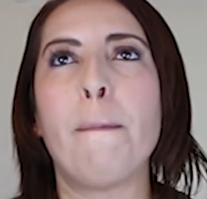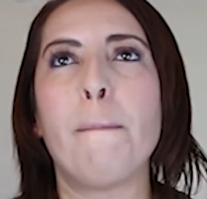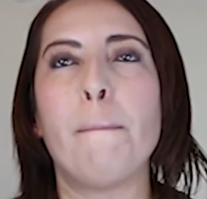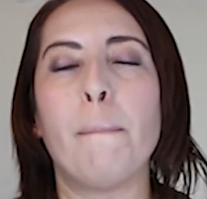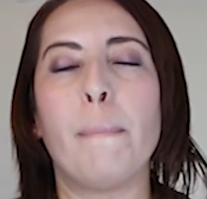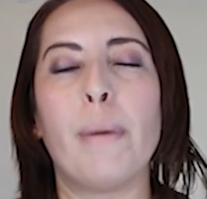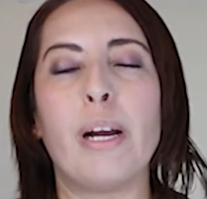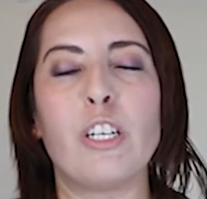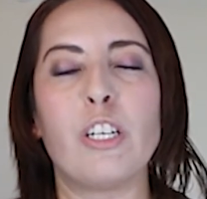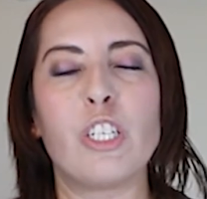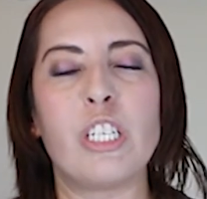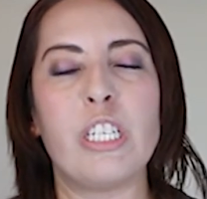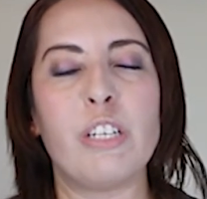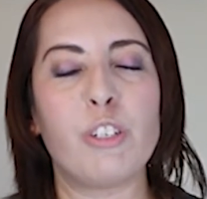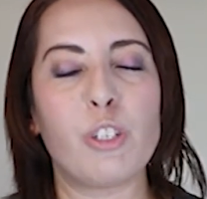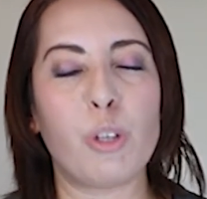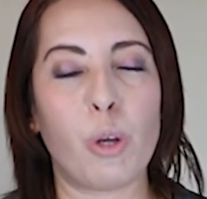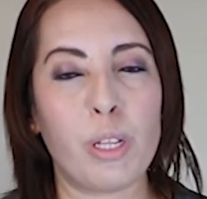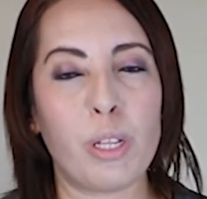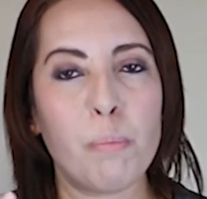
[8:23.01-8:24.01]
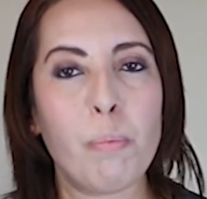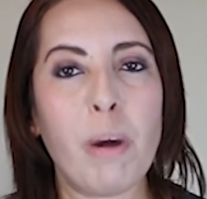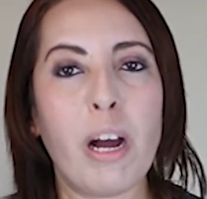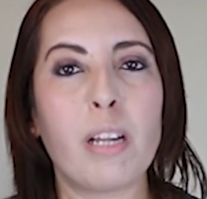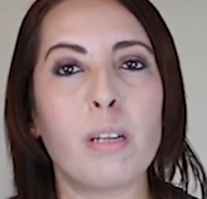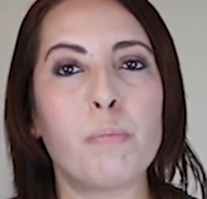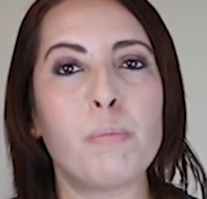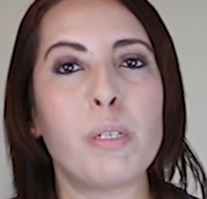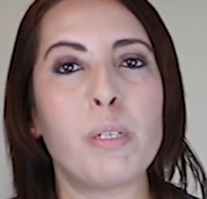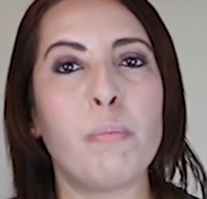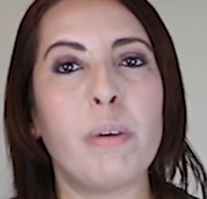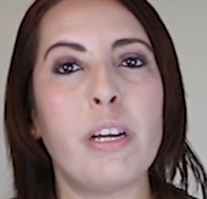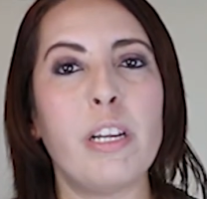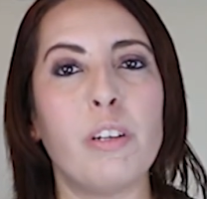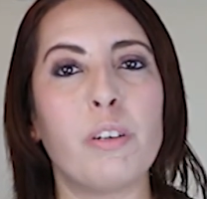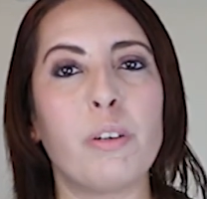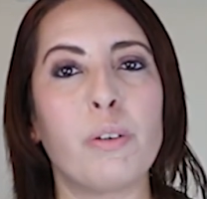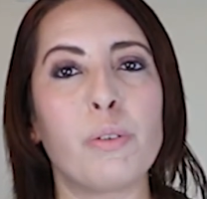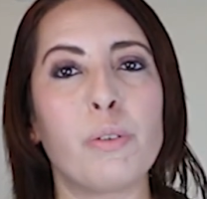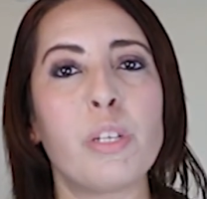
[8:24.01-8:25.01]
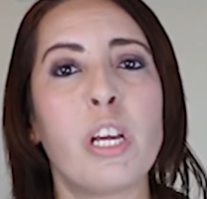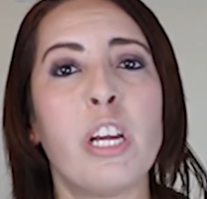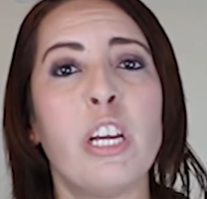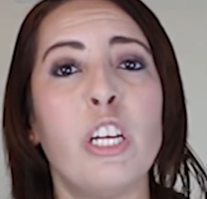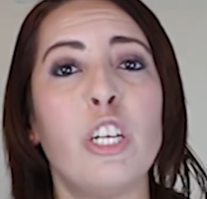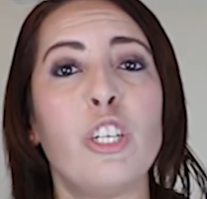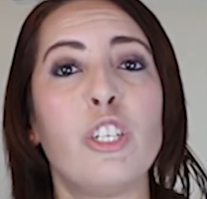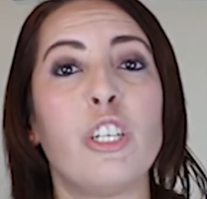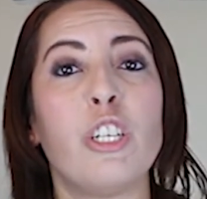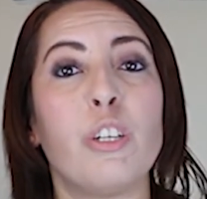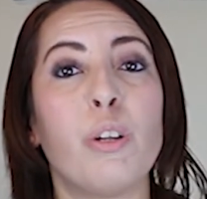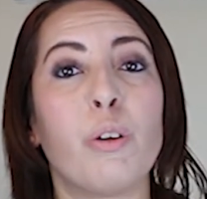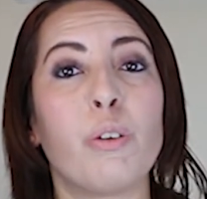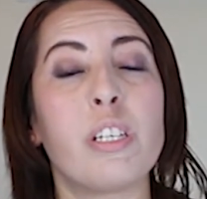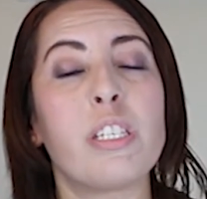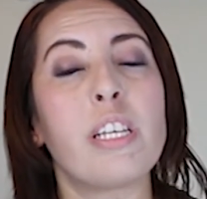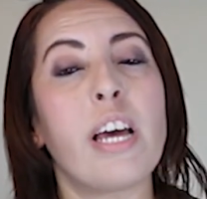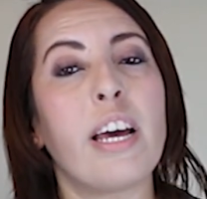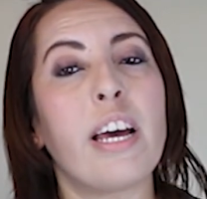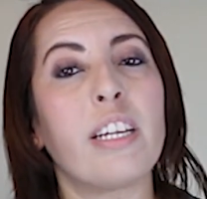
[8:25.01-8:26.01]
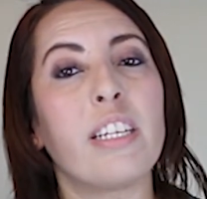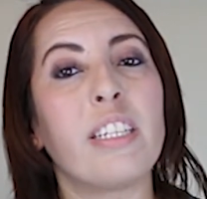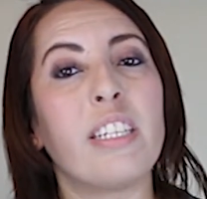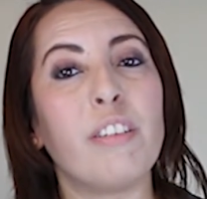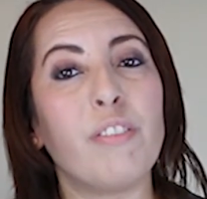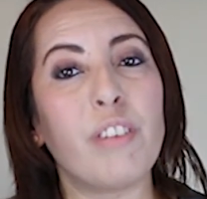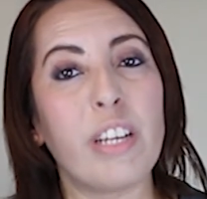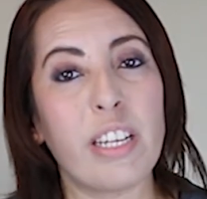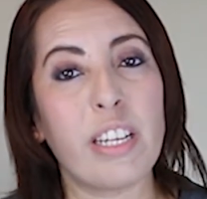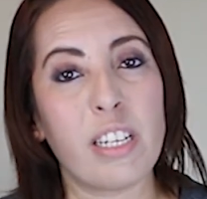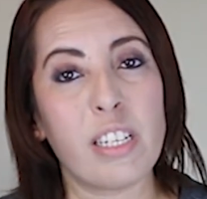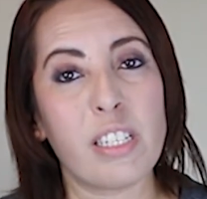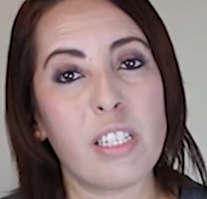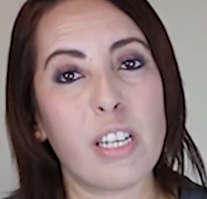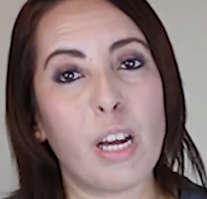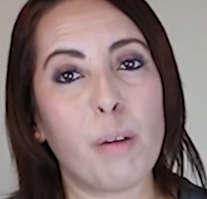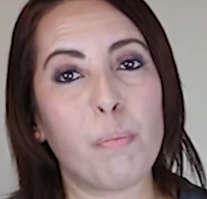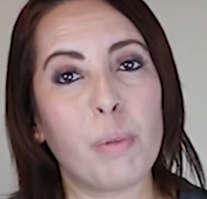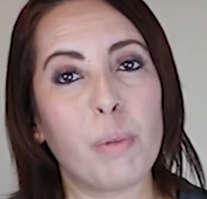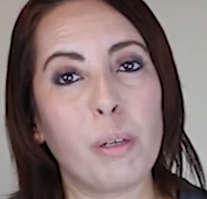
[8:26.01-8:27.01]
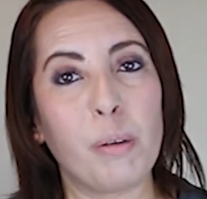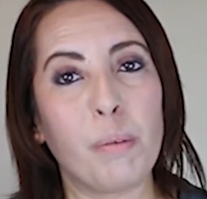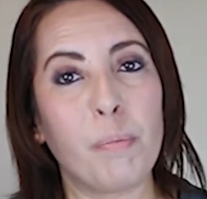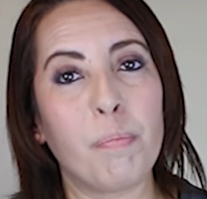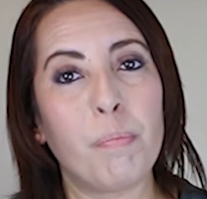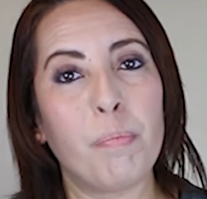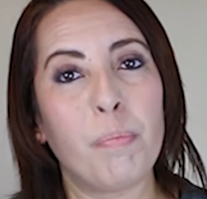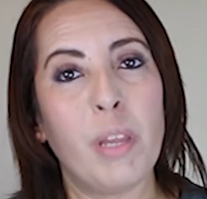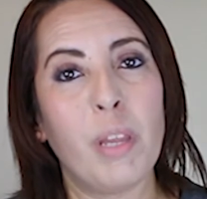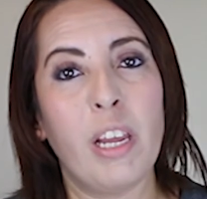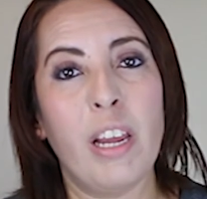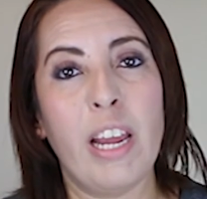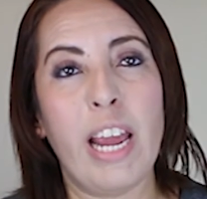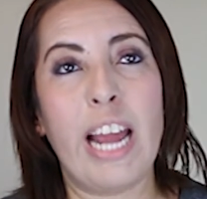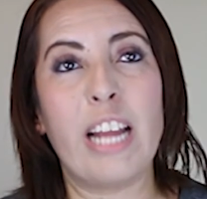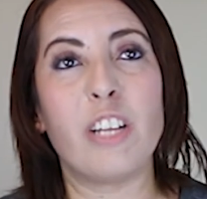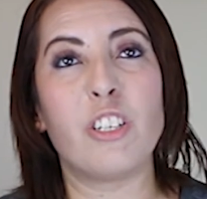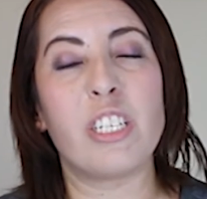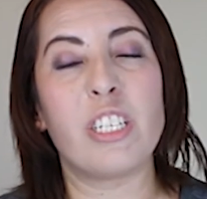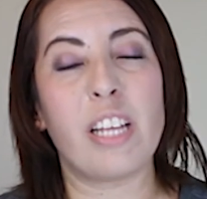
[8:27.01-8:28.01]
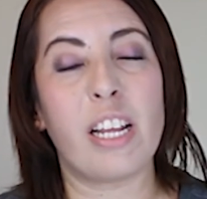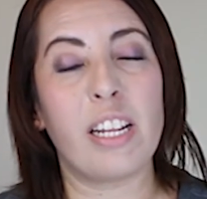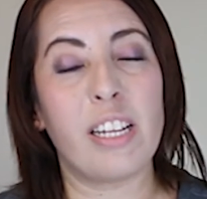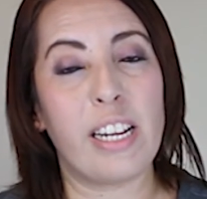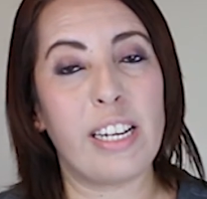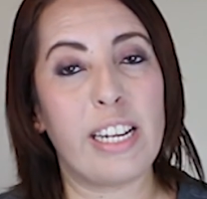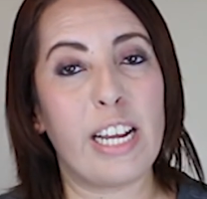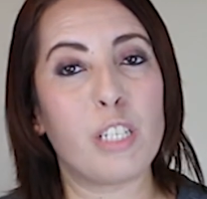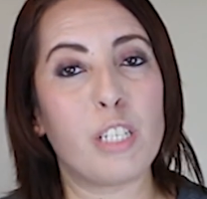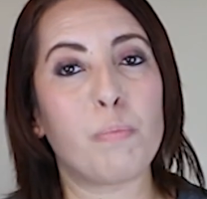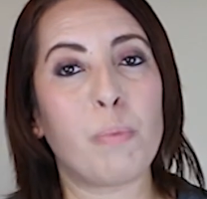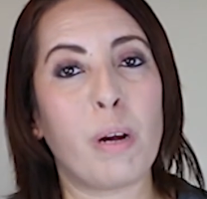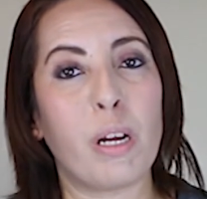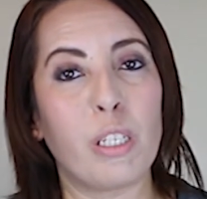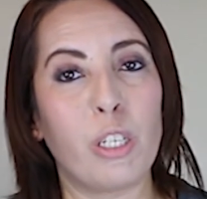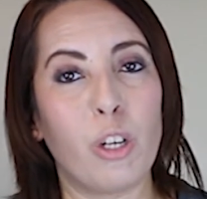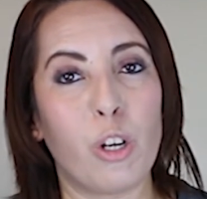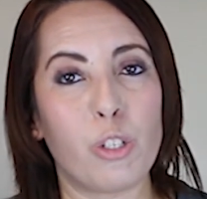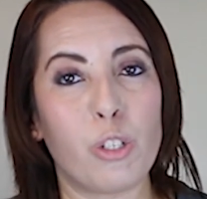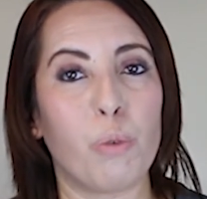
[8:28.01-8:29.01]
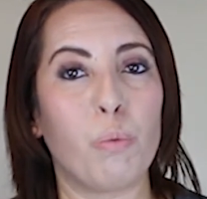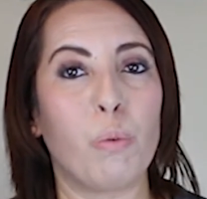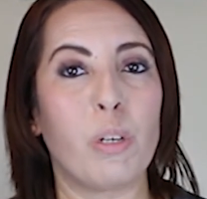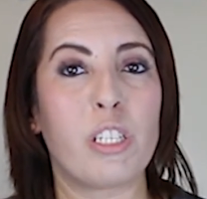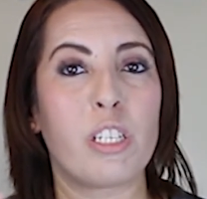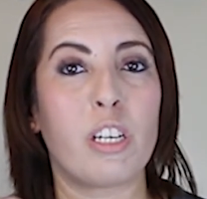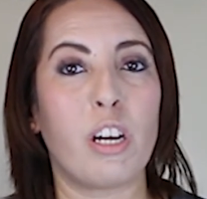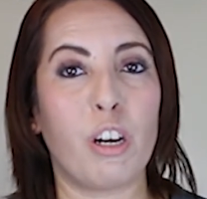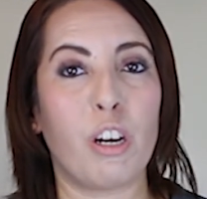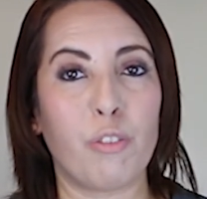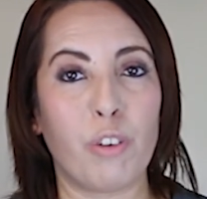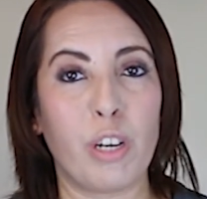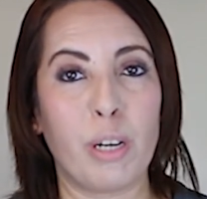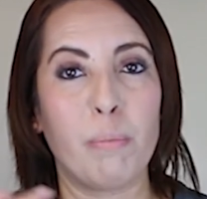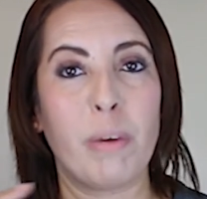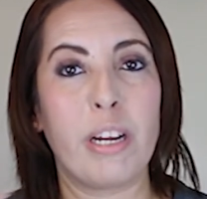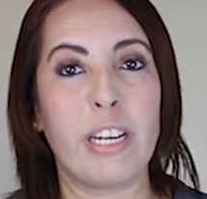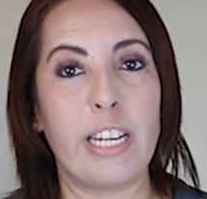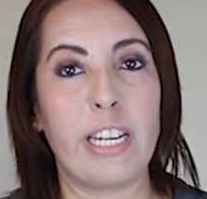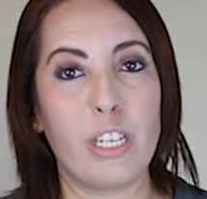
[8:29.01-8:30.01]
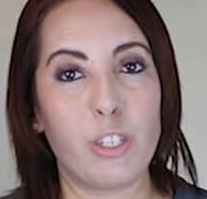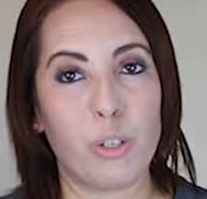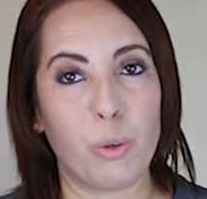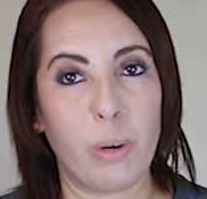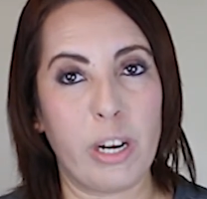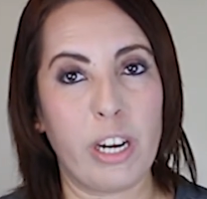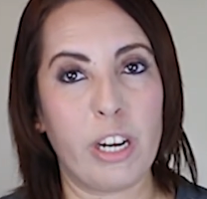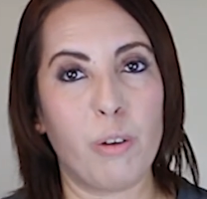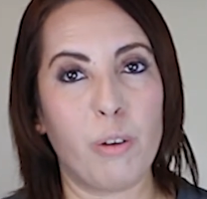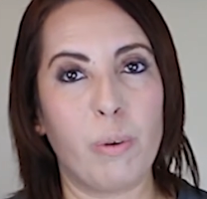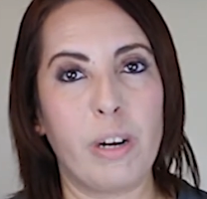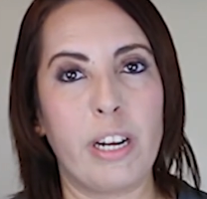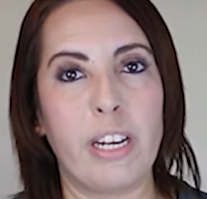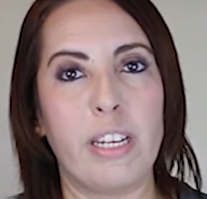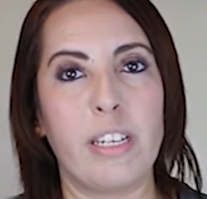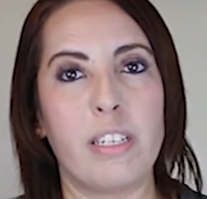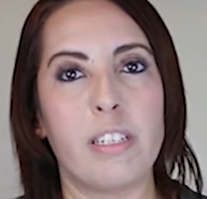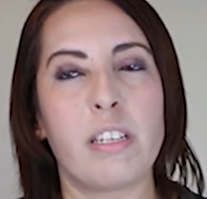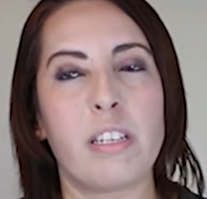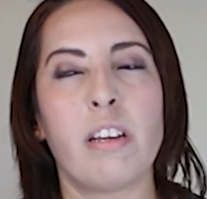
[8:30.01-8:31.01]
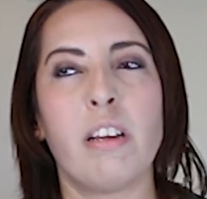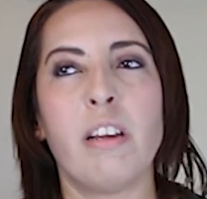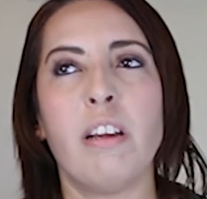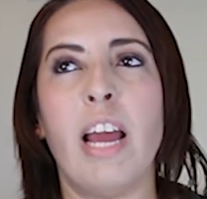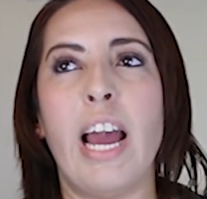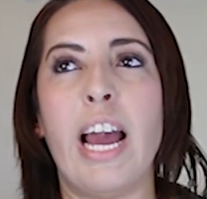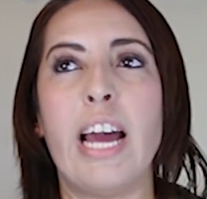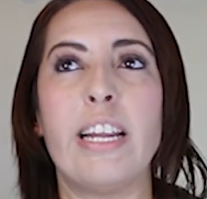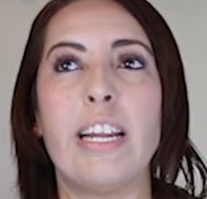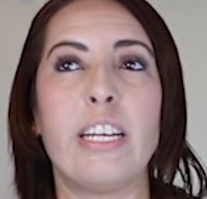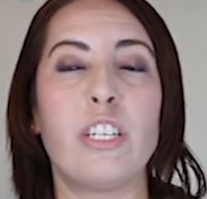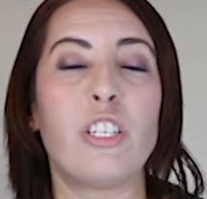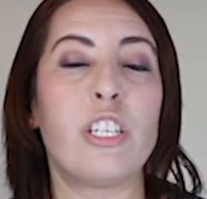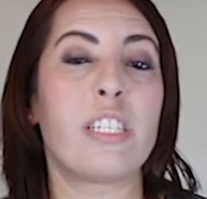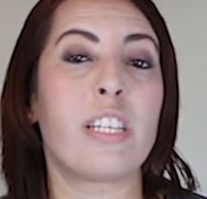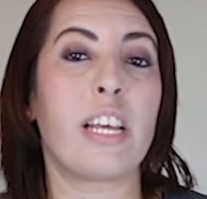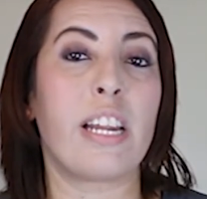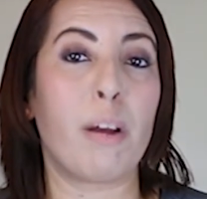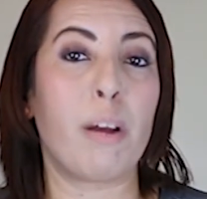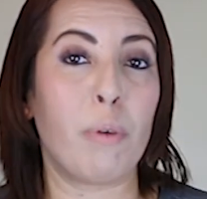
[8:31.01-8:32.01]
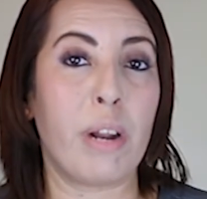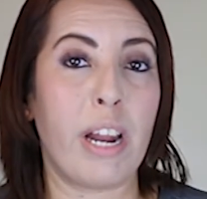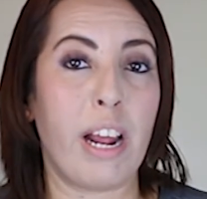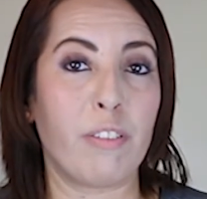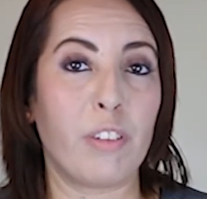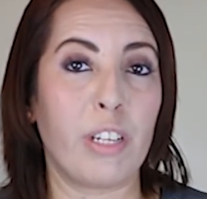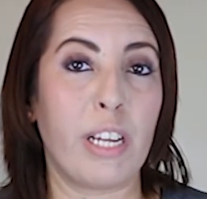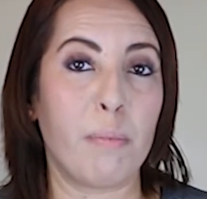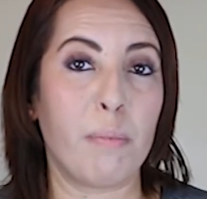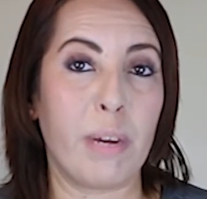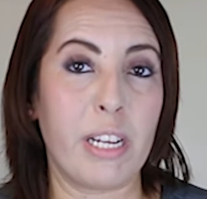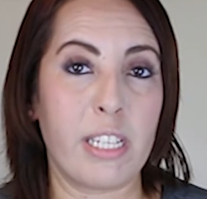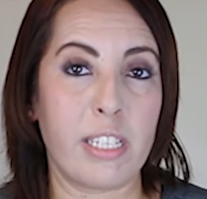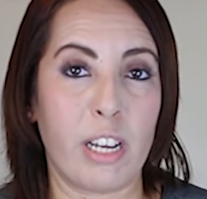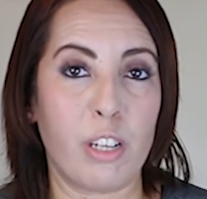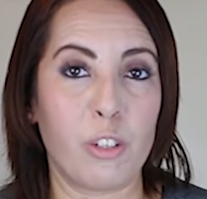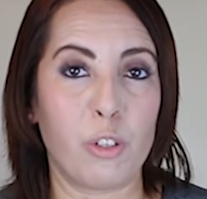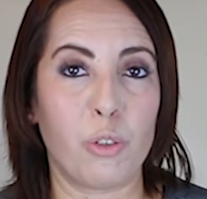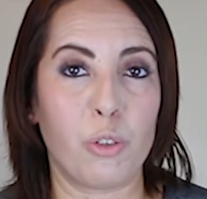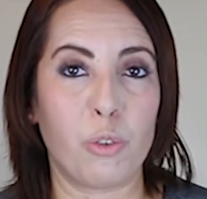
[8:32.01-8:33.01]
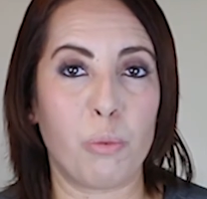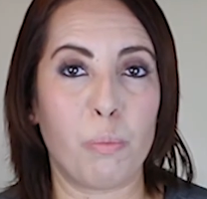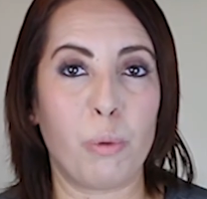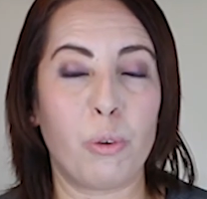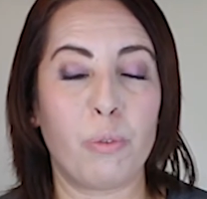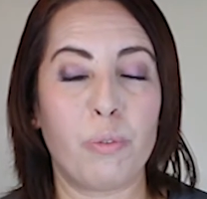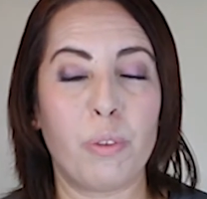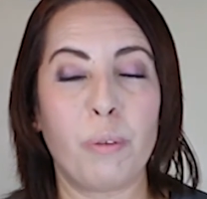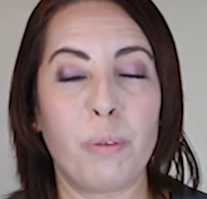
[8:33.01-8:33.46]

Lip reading: But she saw the polyps in my nose. She noticed I had a deviated septum, and she said that that's probably also what's covering my nasal airways. And then she said I would have to get my tonsils removed.